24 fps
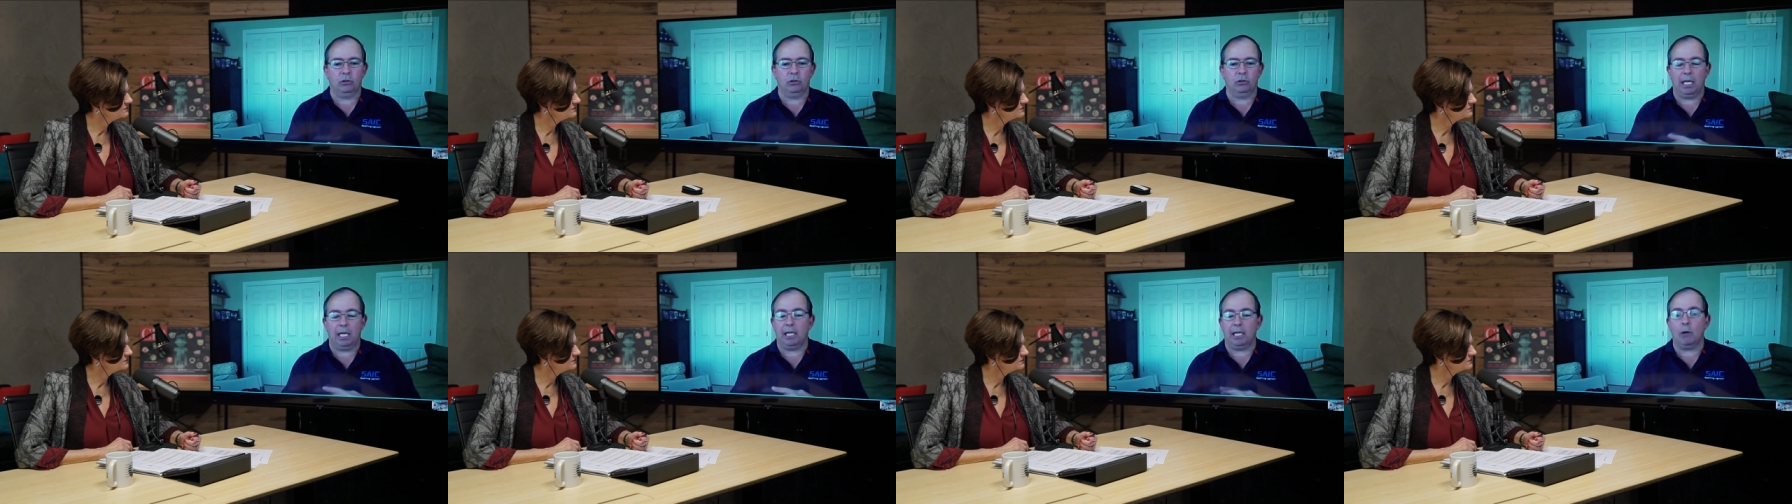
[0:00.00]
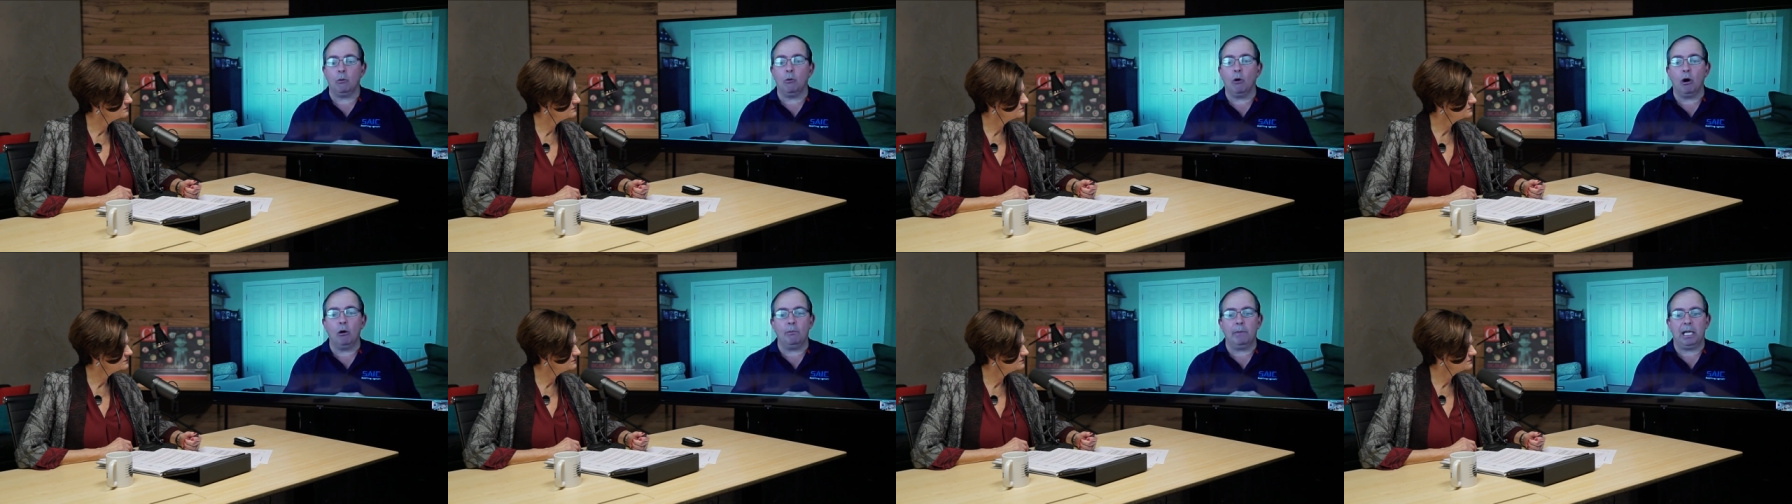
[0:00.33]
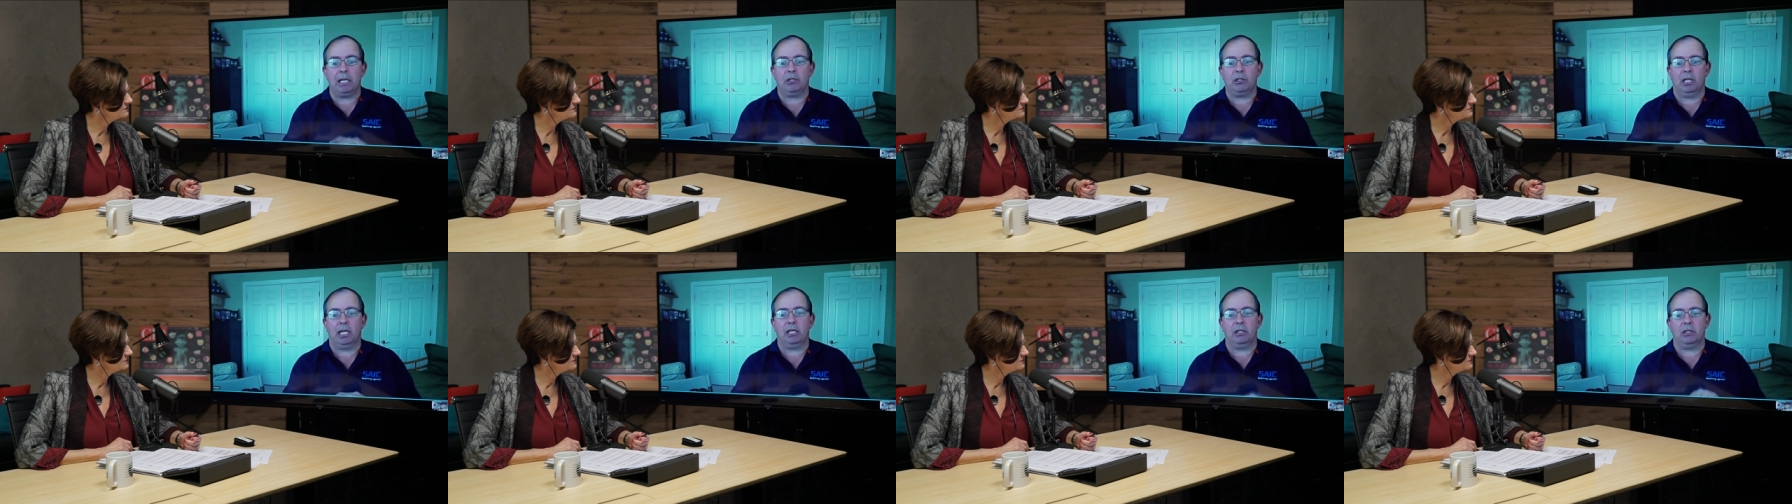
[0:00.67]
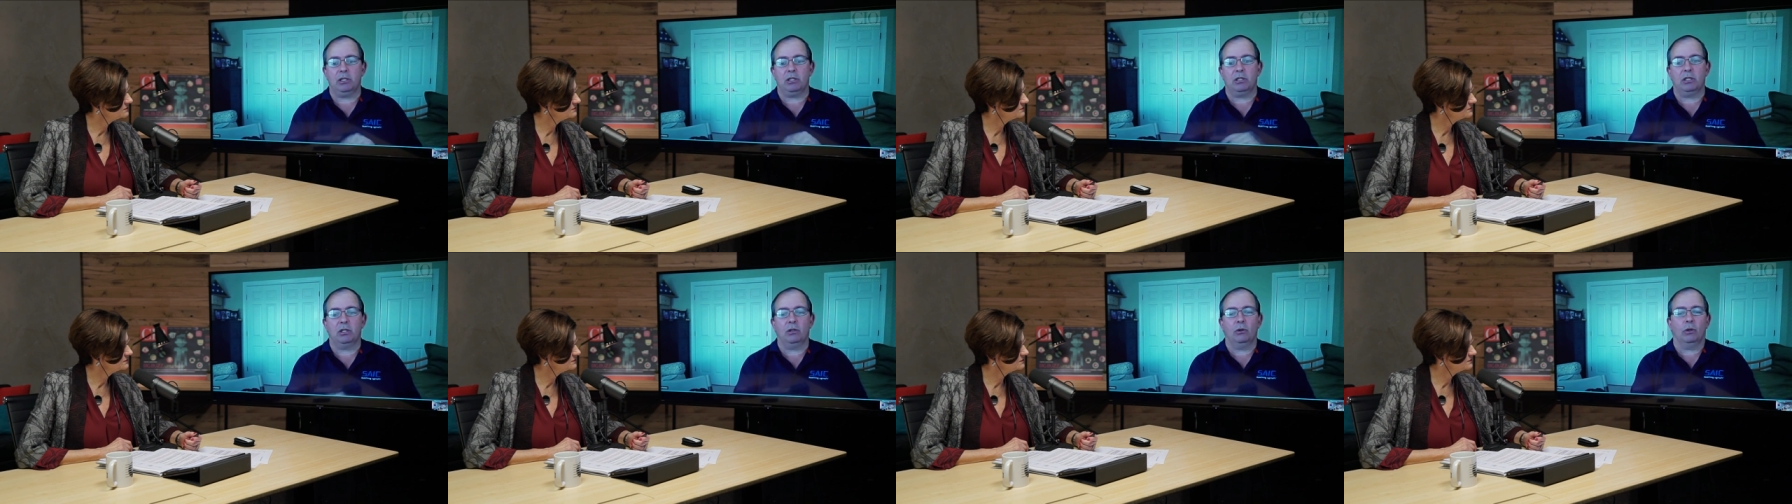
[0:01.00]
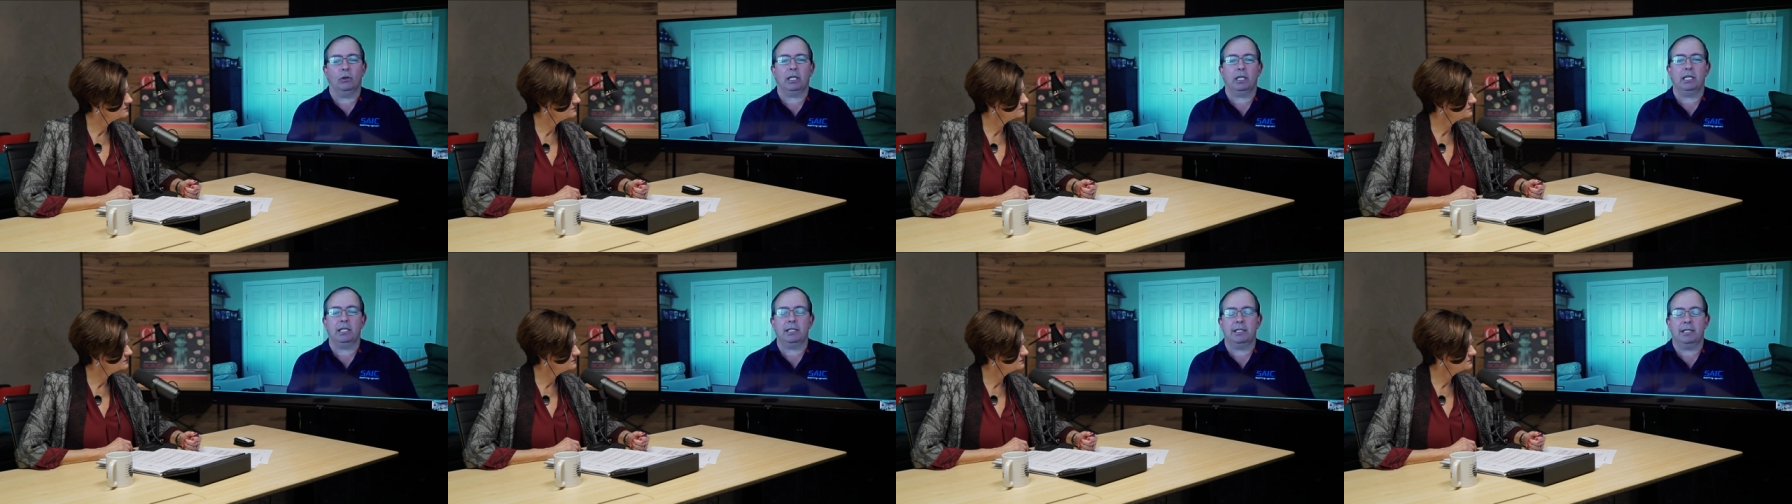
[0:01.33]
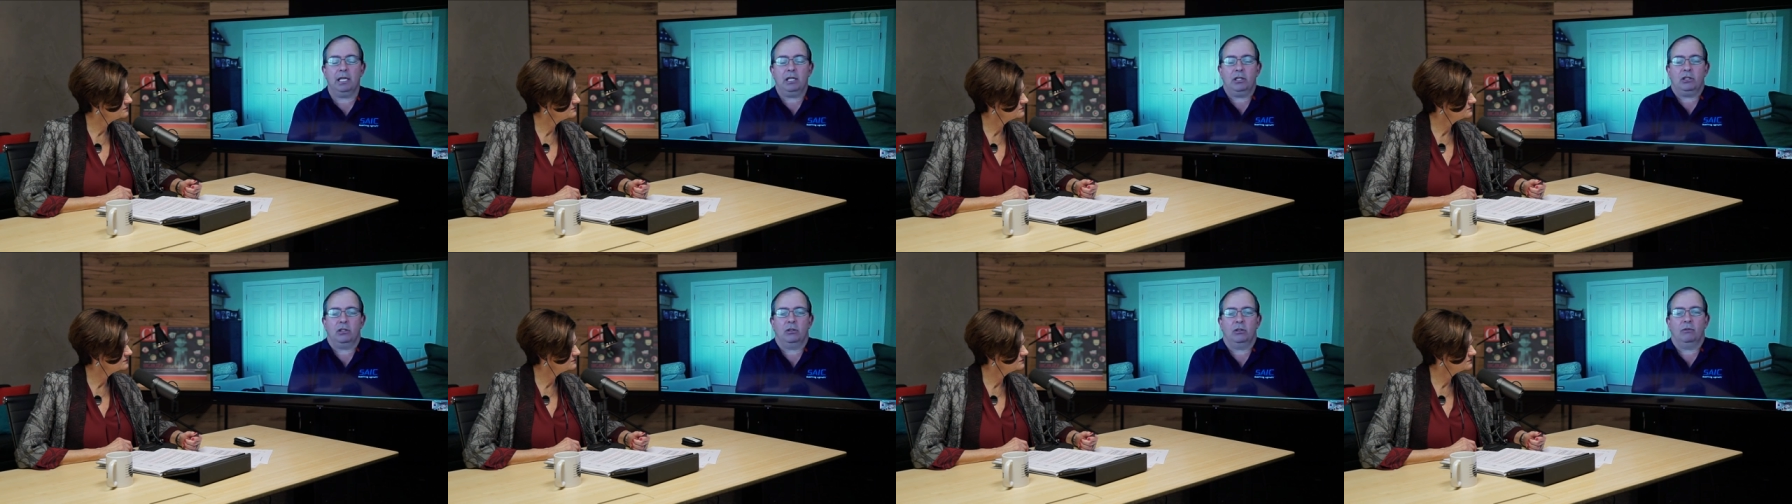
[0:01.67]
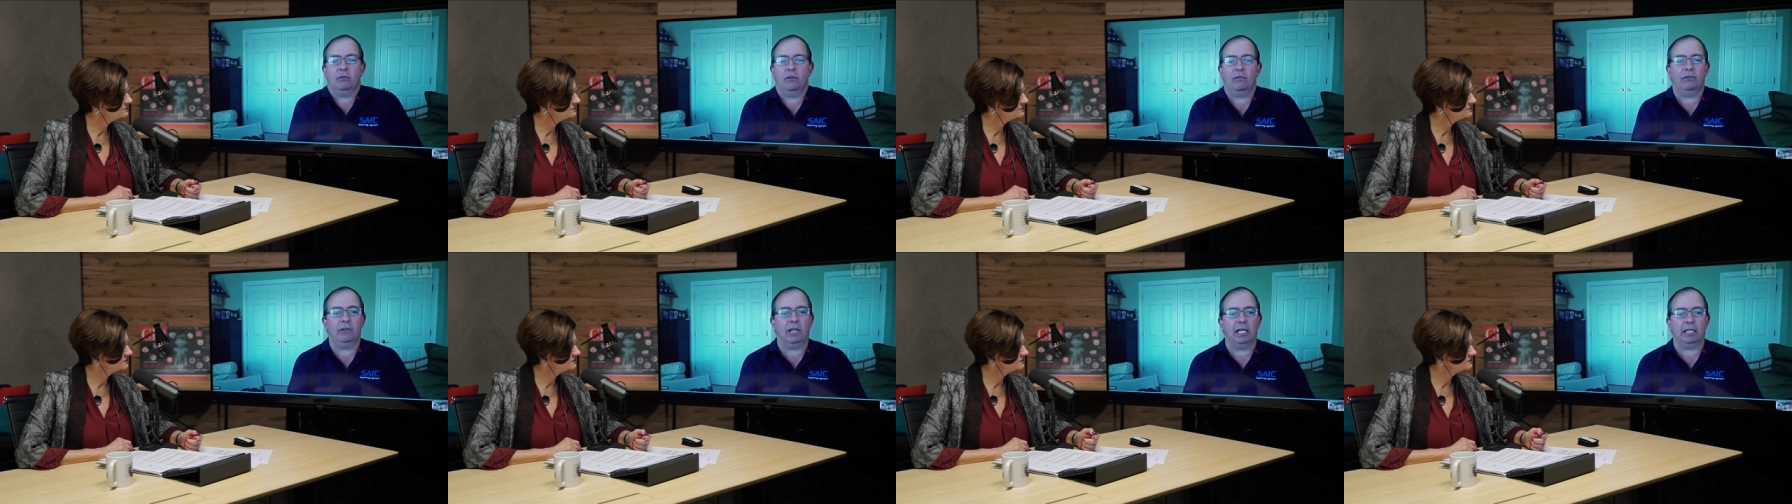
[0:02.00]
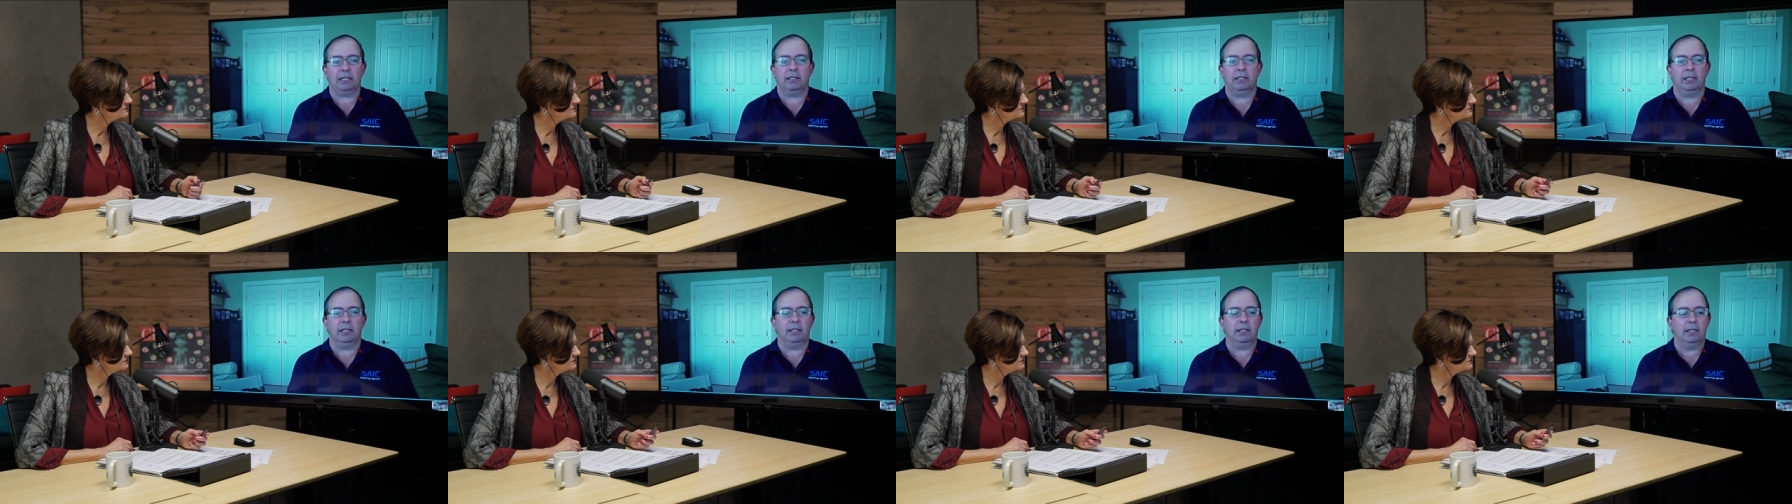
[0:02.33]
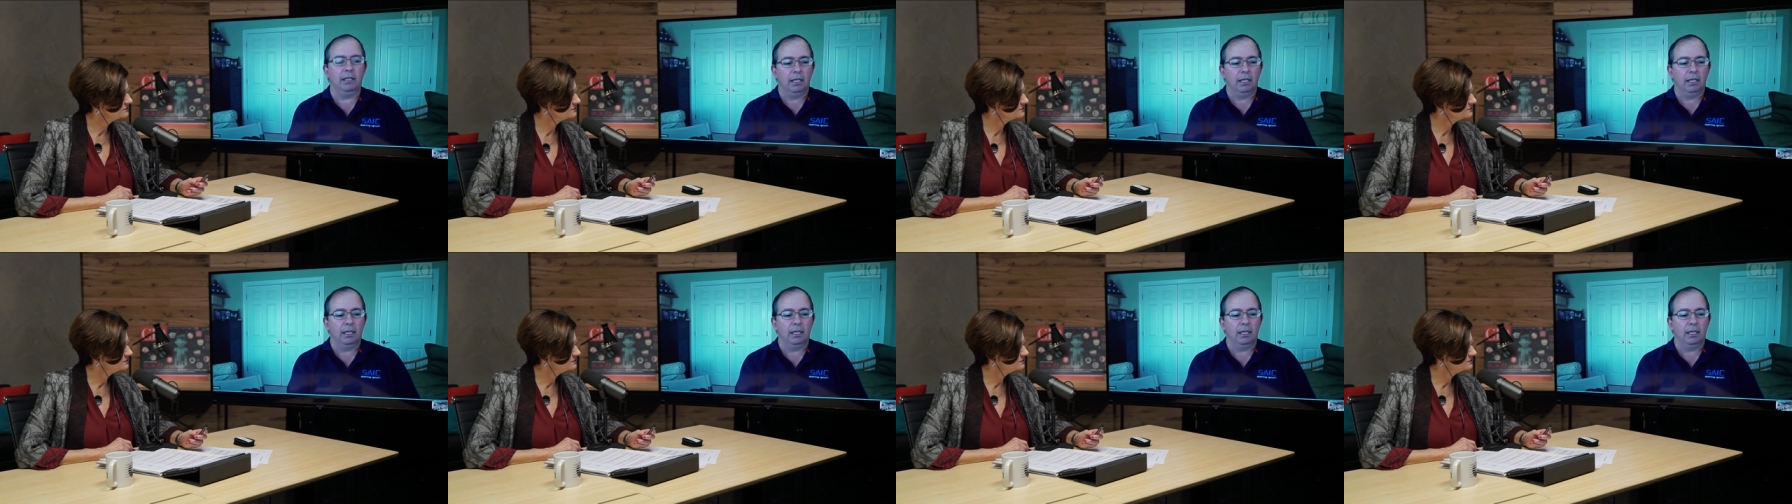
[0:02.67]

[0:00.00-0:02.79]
and they won't make changes to the organization reflecting